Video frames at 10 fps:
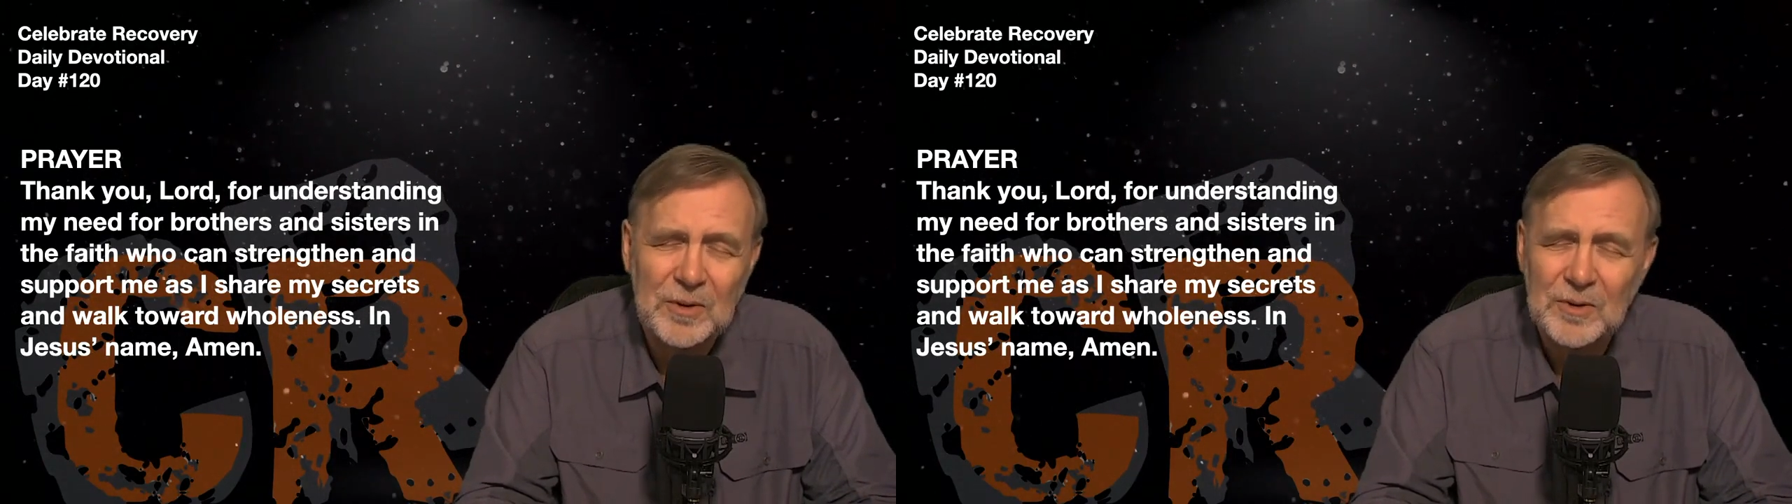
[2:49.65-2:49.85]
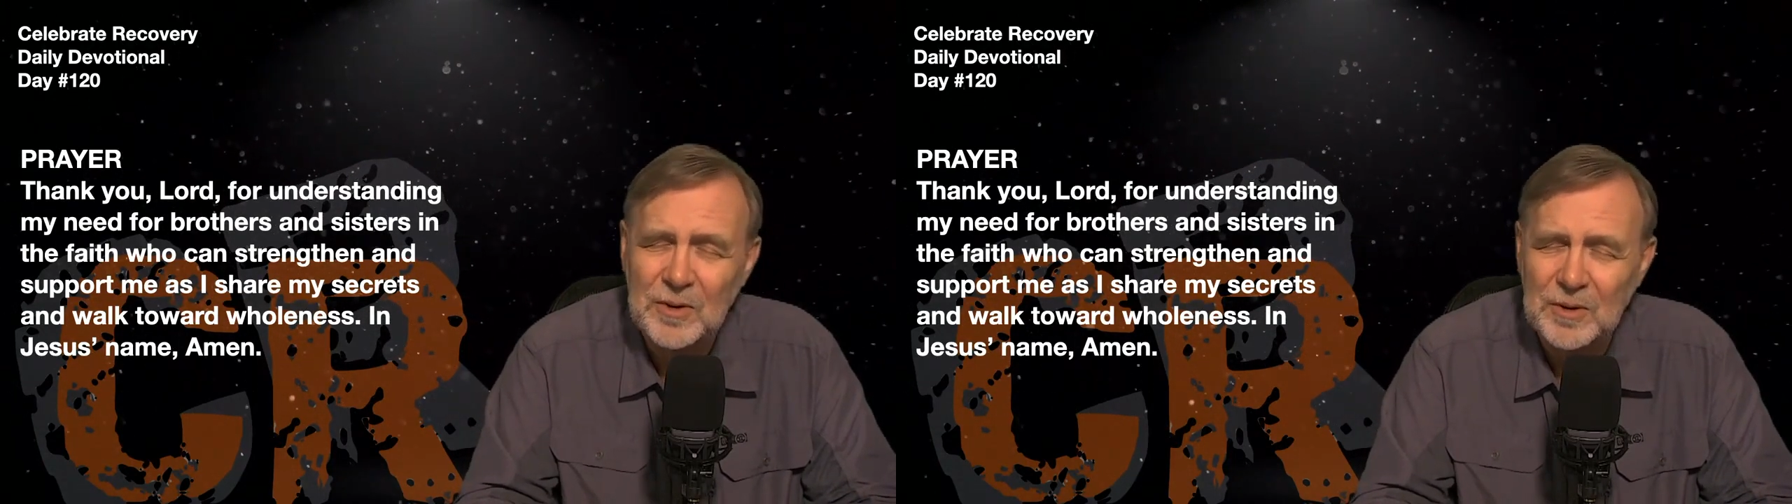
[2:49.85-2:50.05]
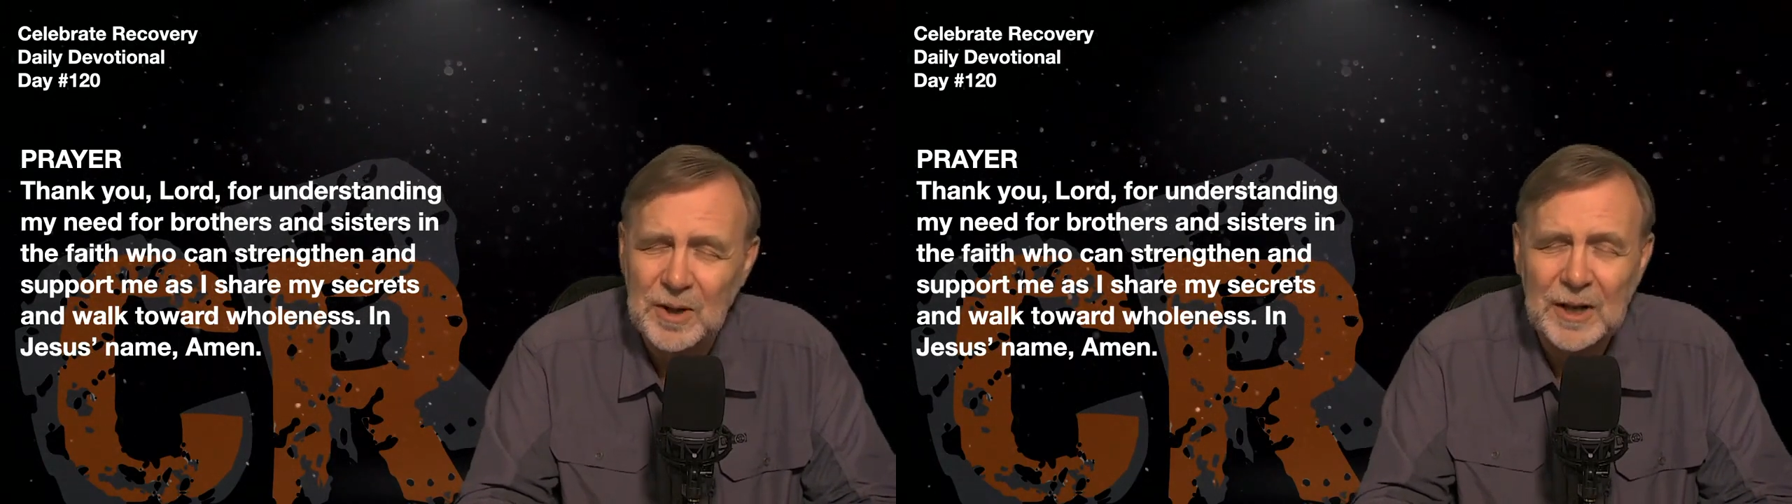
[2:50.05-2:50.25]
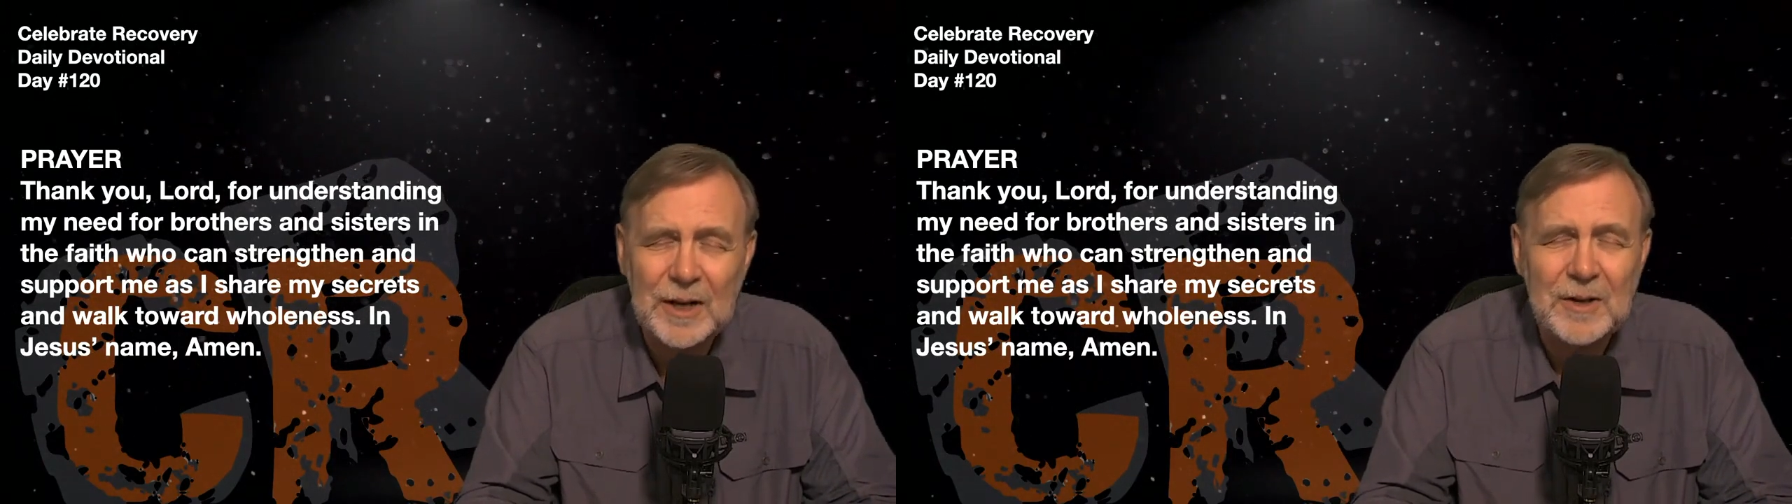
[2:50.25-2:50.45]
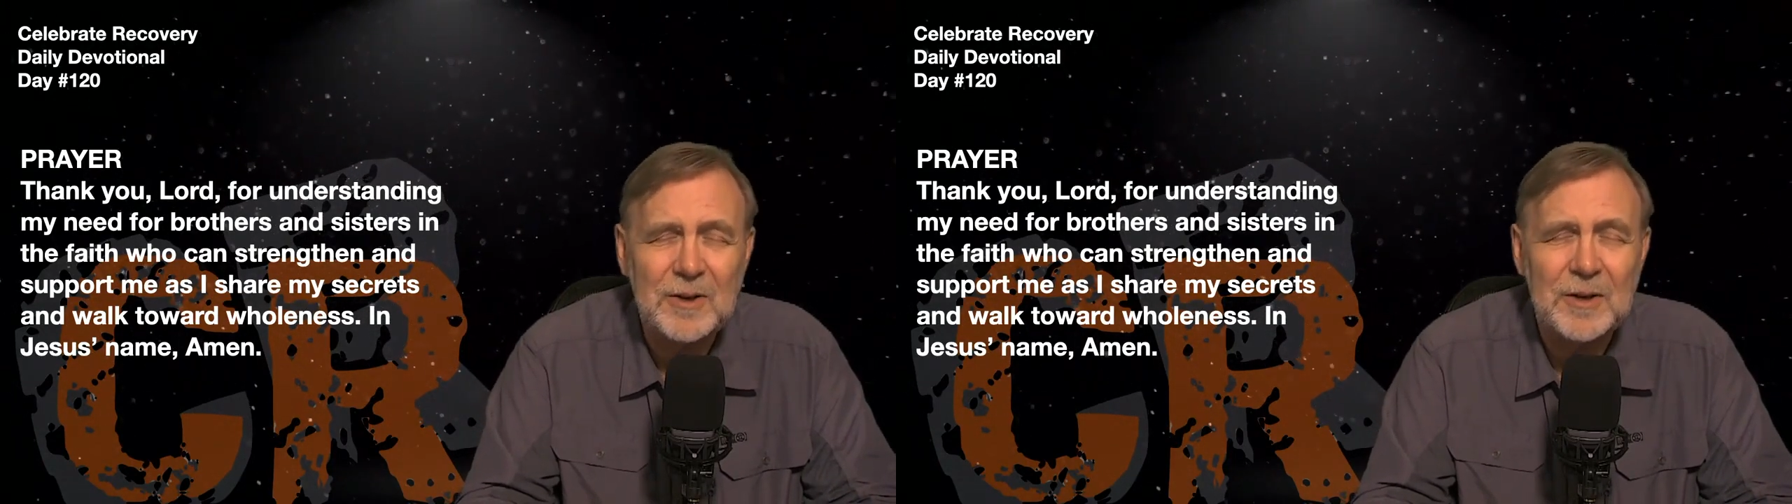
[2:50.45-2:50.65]
to the
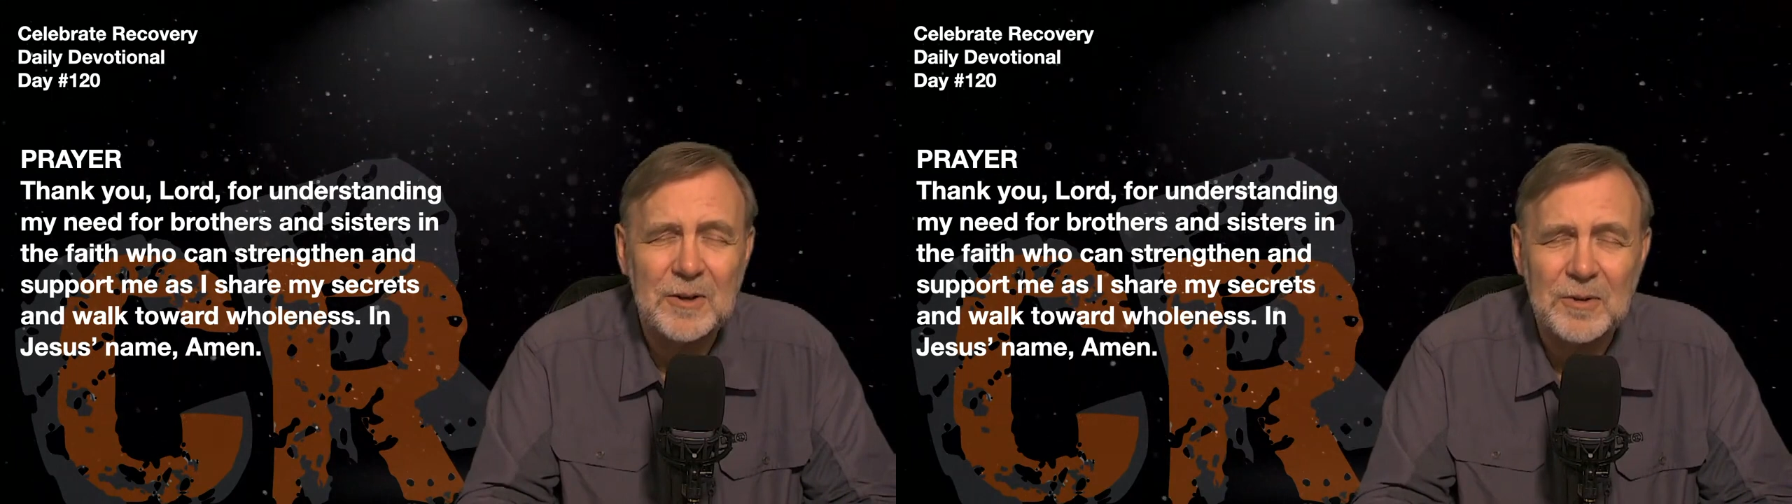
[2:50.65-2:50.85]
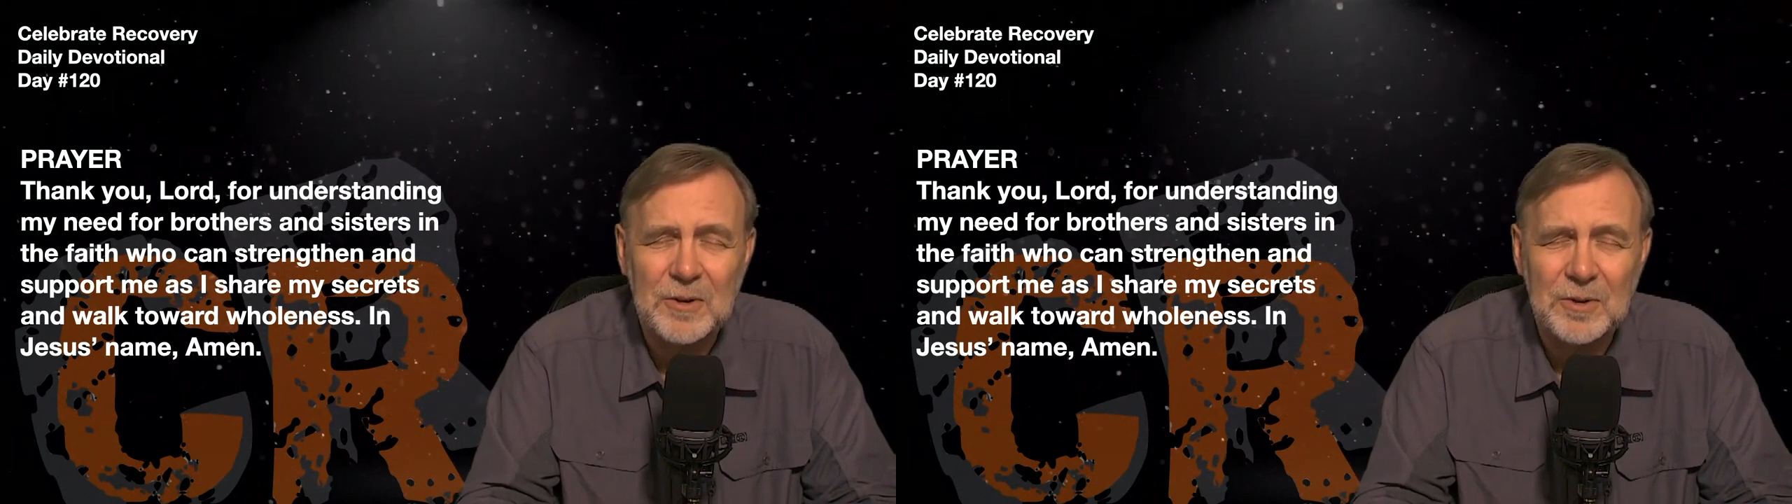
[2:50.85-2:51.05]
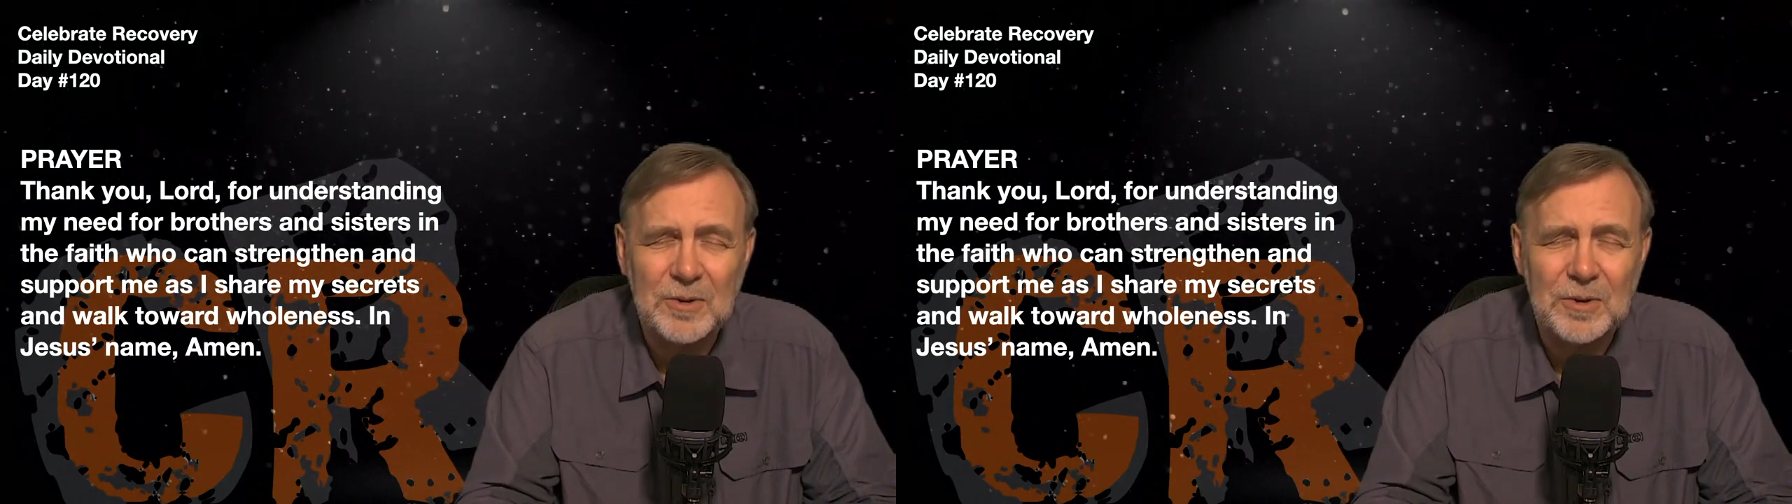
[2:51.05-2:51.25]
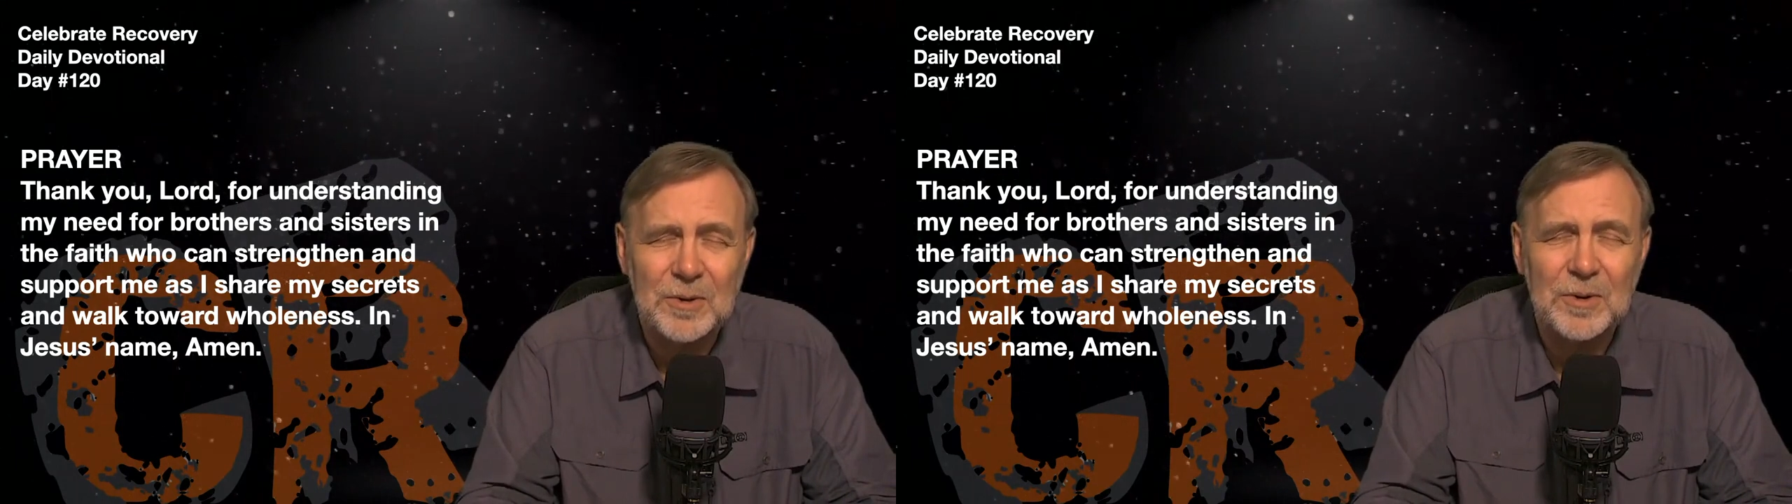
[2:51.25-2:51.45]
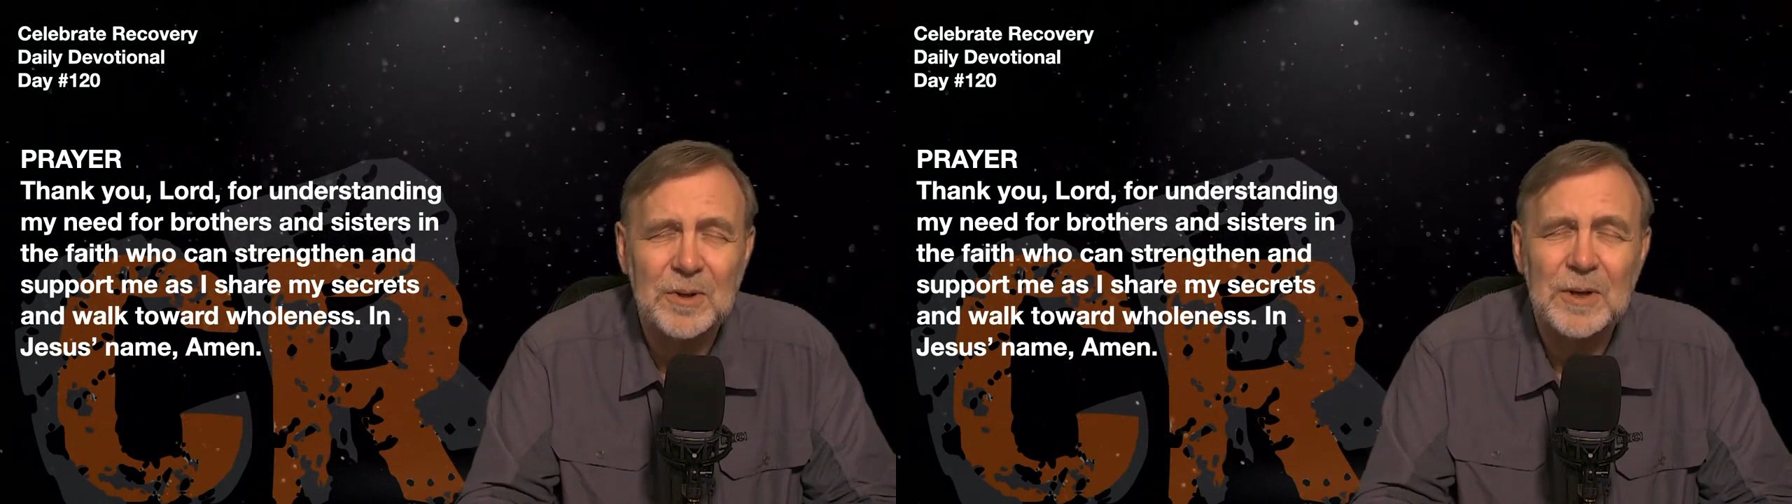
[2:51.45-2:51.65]
light and to the
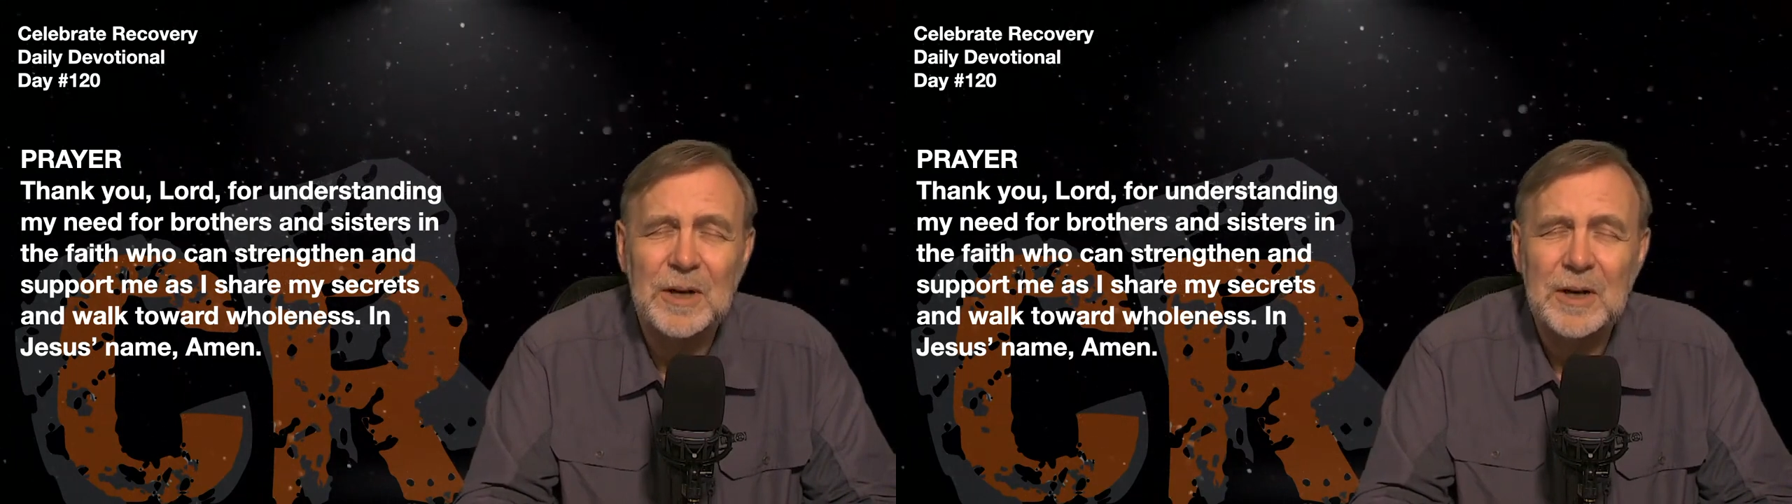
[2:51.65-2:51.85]
truth